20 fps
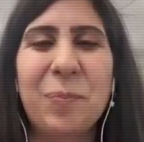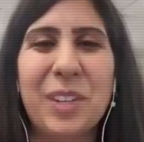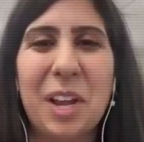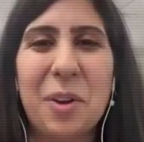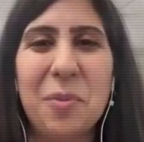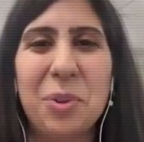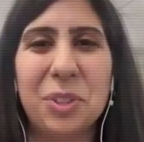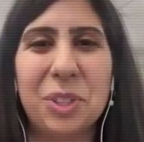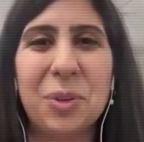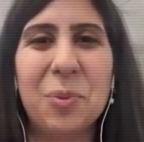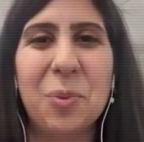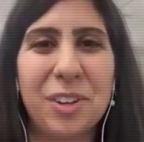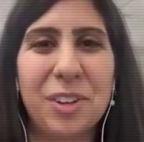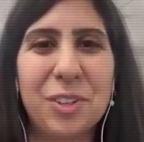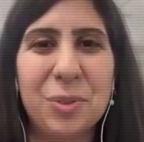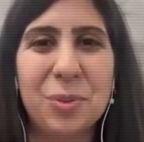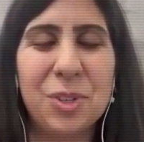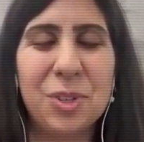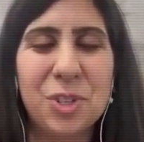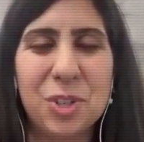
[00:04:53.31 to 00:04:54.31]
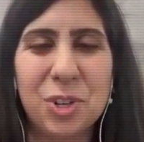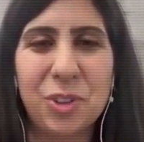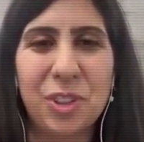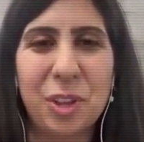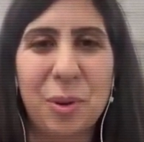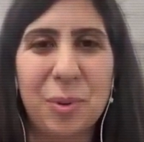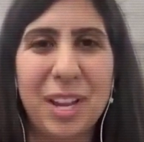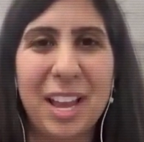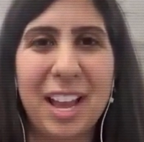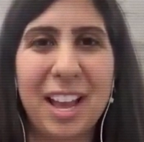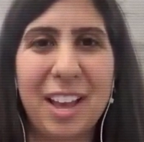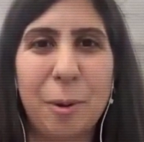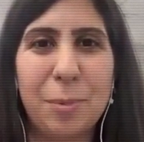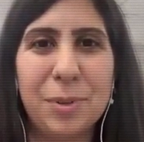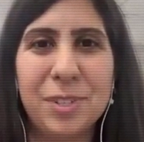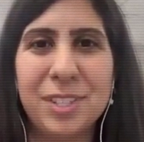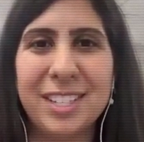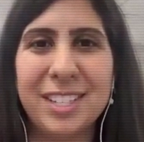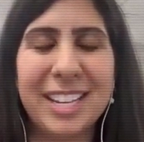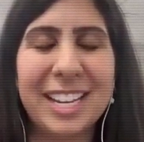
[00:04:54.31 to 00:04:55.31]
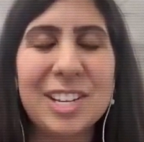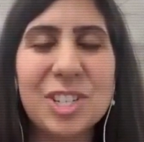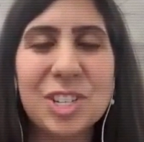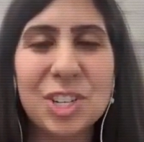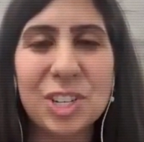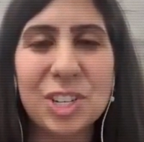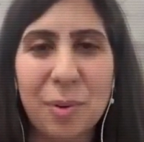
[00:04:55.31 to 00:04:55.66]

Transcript: I really wanted to ensure that we had representation